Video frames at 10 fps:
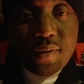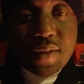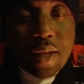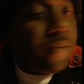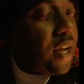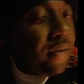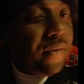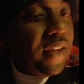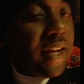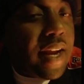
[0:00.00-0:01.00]
I'm trying to
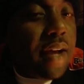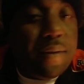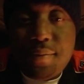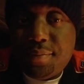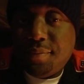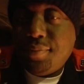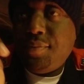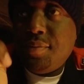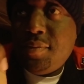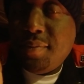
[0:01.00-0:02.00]
figure that out.
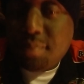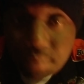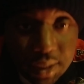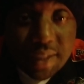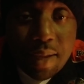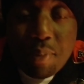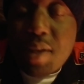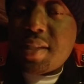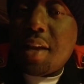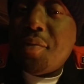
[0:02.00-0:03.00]
Because that
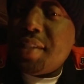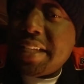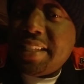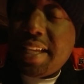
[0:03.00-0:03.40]
press conference after the